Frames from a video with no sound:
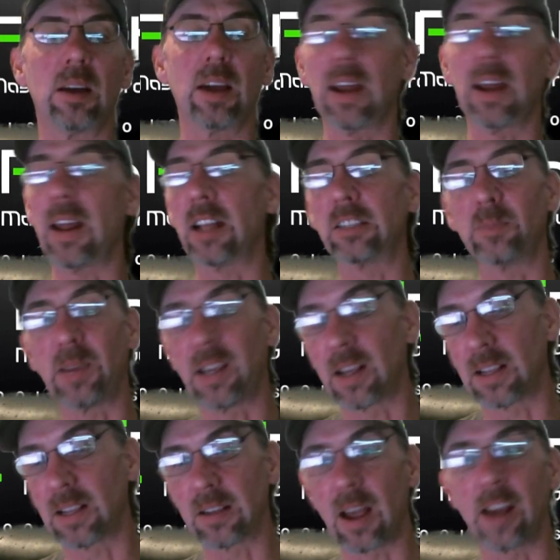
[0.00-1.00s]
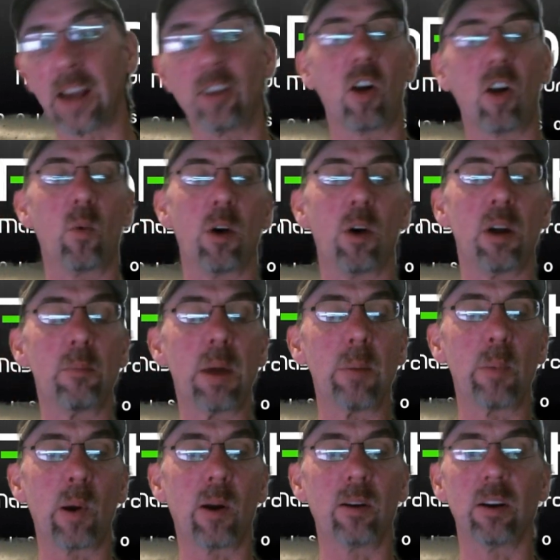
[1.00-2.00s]
And that's because I call one of my
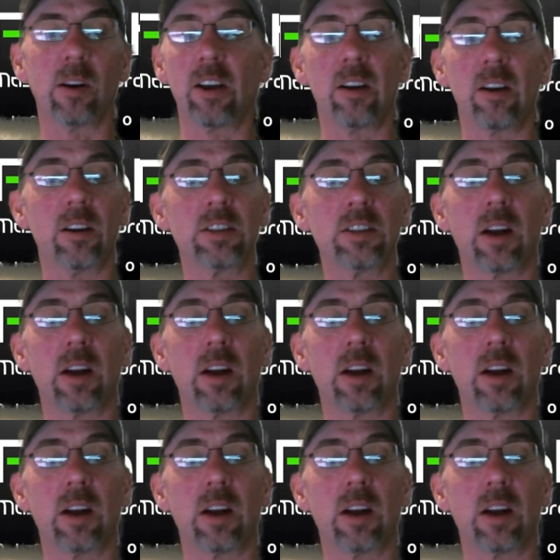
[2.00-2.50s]
partner cares